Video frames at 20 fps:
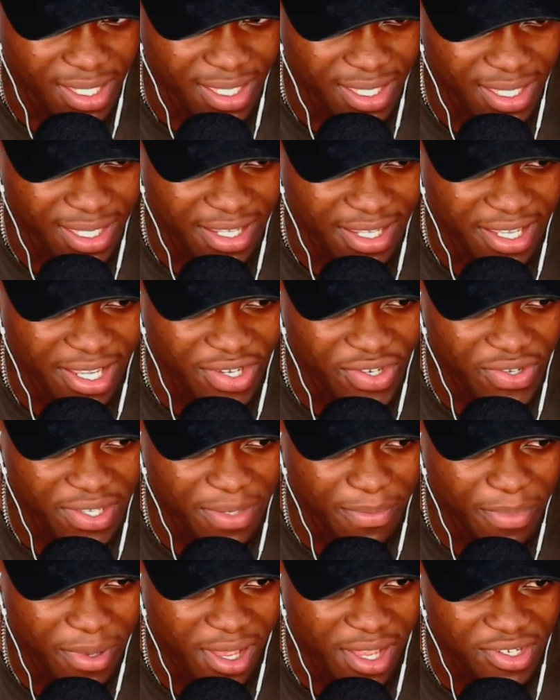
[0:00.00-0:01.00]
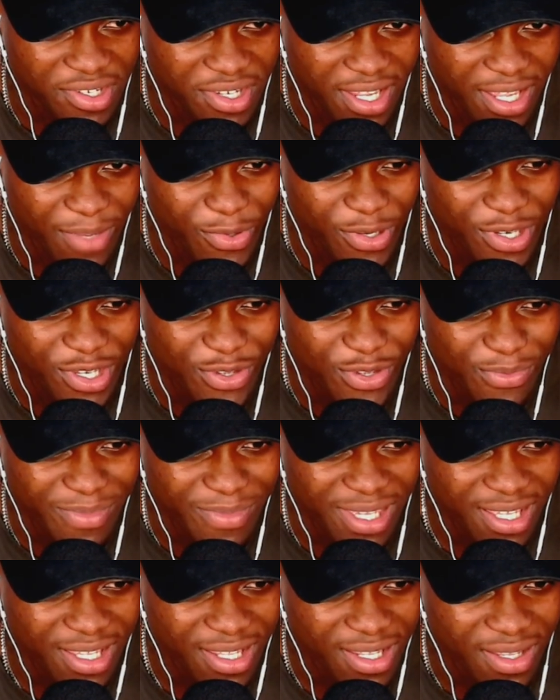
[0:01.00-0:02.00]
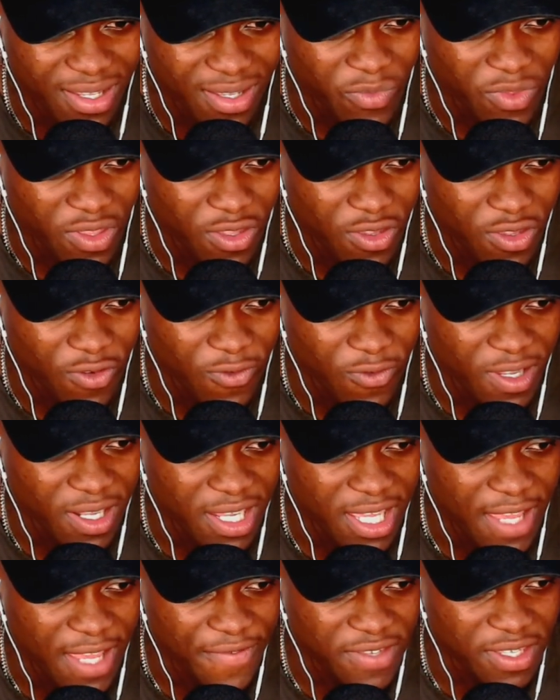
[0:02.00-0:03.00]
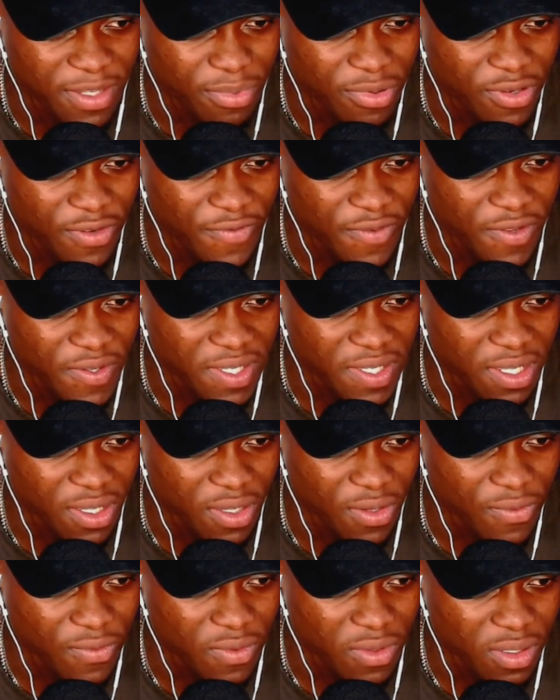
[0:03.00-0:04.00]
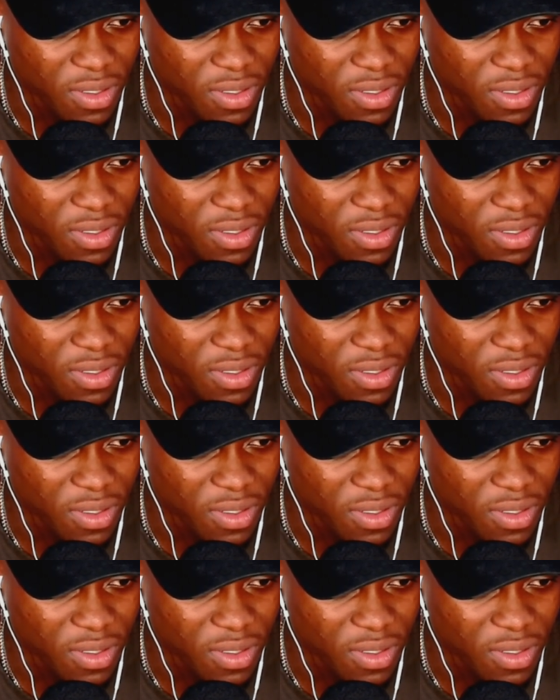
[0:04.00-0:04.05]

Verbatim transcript: The danger isn't past yet. What do you mean? You really have to prove yourself.